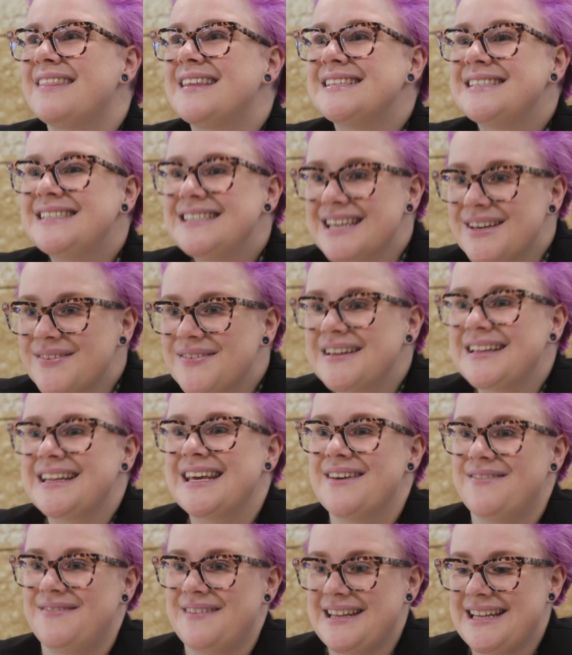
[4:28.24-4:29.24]
There's
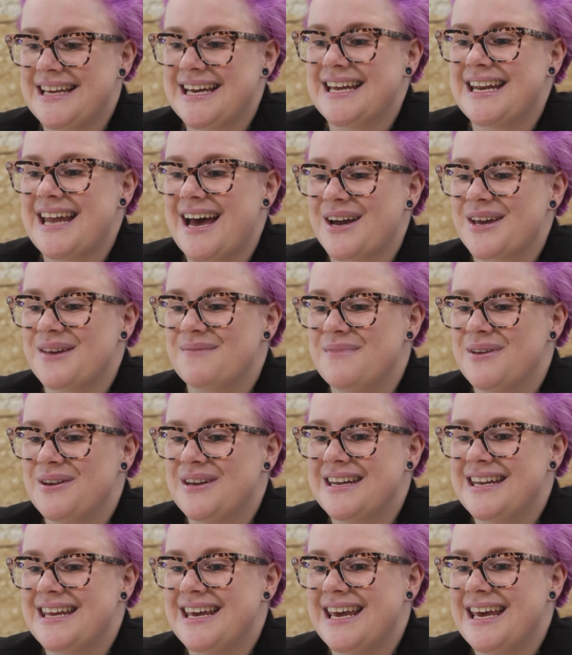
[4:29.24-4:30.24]
definitely a feeling in our
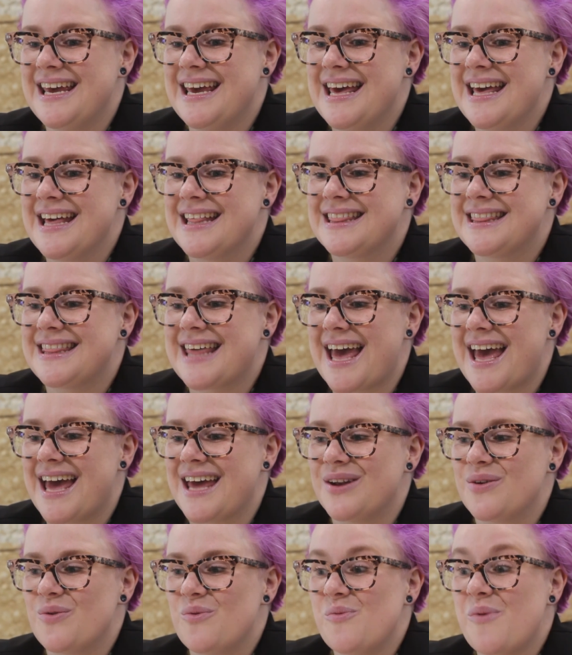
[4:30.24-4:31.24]
community
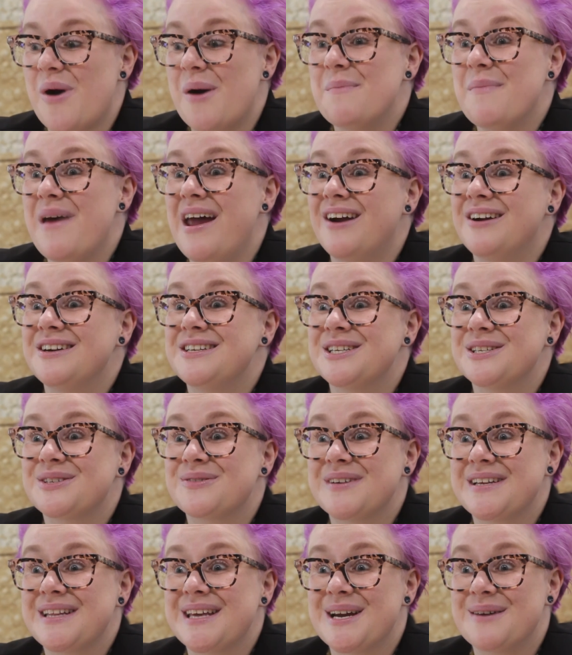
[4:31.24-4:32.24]
that while marriage
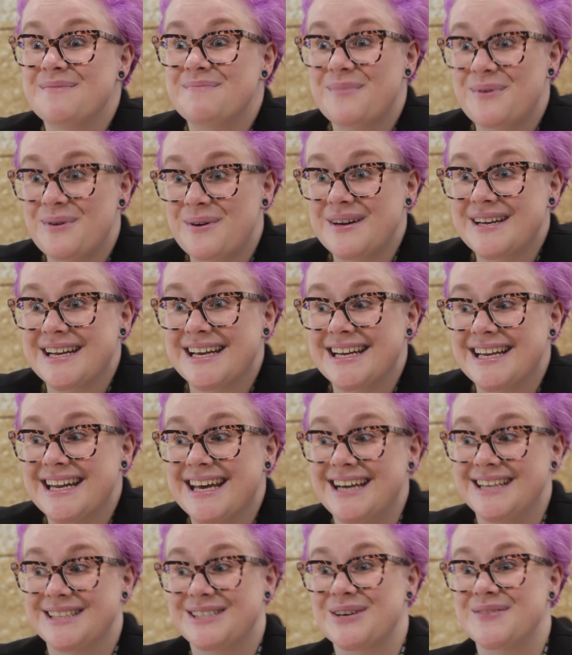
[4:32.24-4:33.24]
is really important,
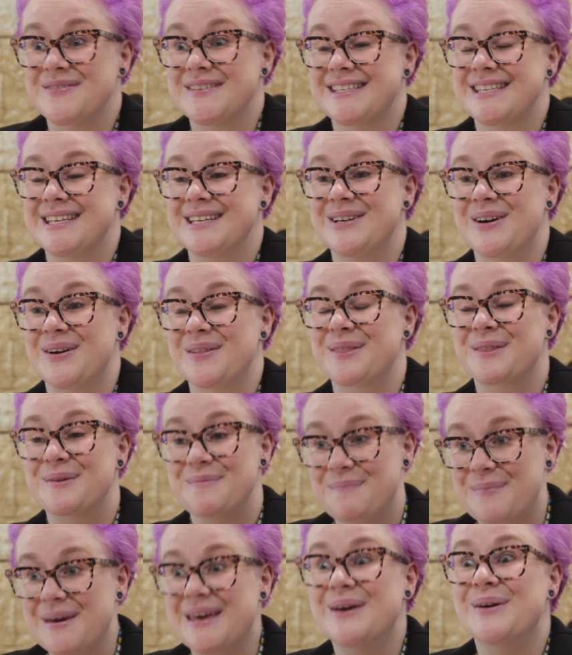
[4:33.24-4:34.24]
it's obviously not the
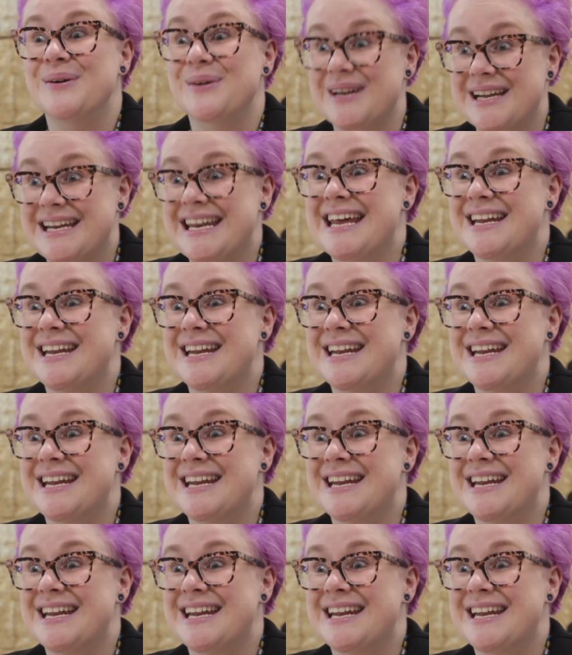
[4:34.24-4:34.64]
be all and